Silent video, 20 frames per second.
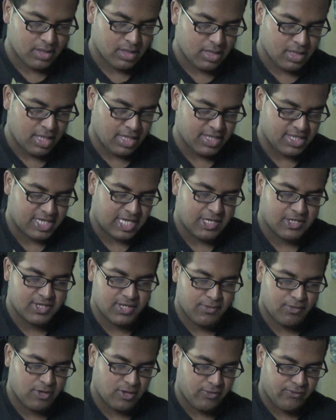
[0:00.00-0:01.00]
Like the title
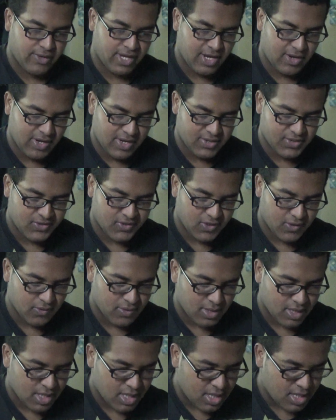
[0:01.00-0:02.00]
said, we're now at Zoo.
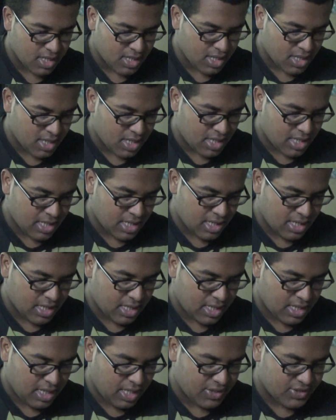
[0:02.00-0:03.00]

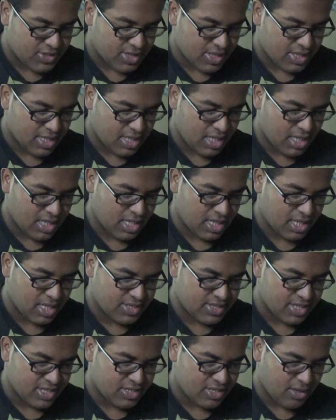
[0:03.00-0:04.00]
He said, it
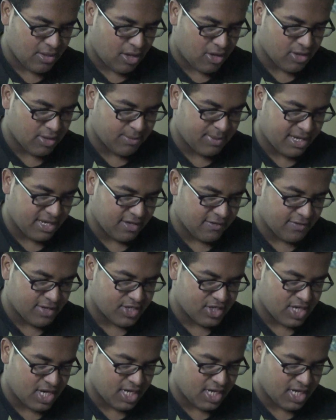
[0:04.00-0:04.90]
says that on the back of the